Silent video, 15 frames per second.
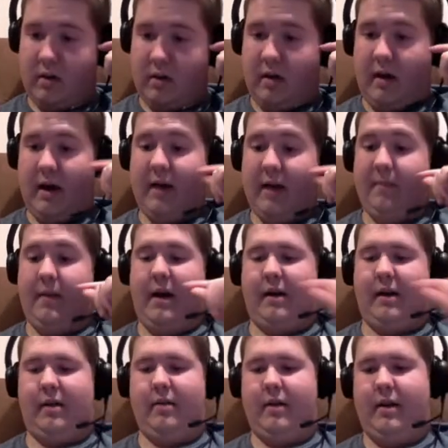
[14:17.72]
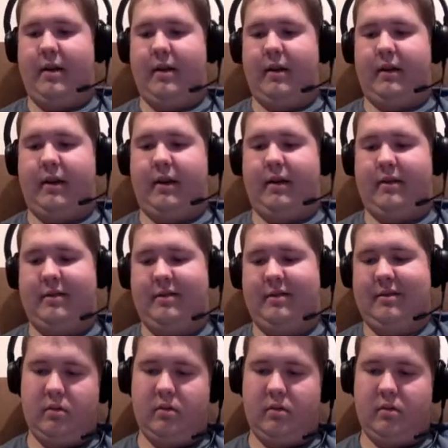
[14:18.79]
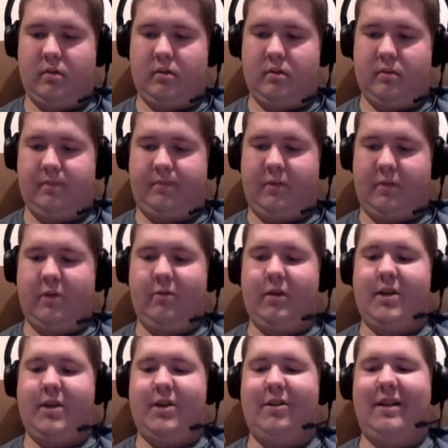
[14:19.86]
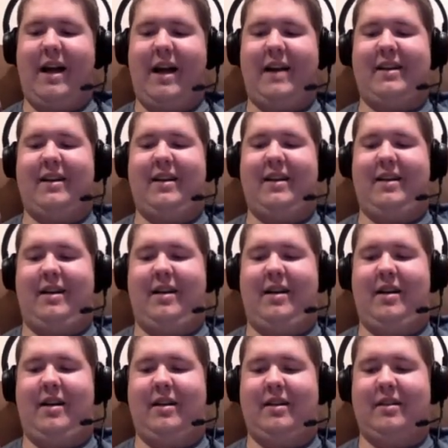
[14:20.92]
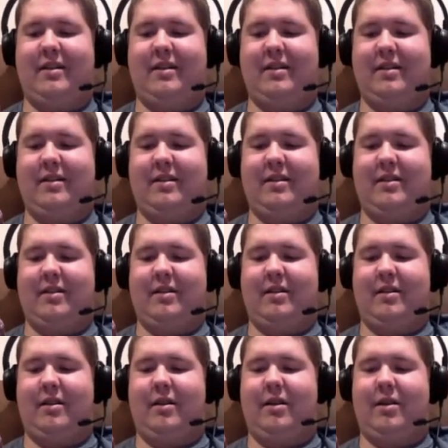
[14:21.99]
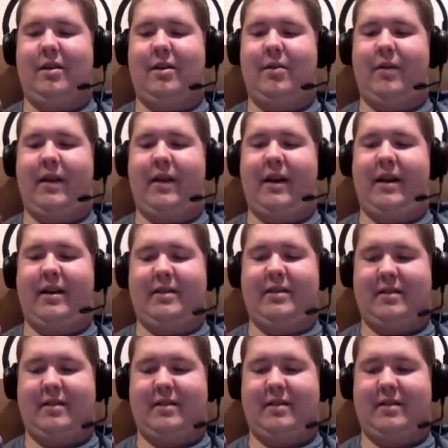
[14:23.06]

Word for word: I am not going in again. Would you like a hug? Always.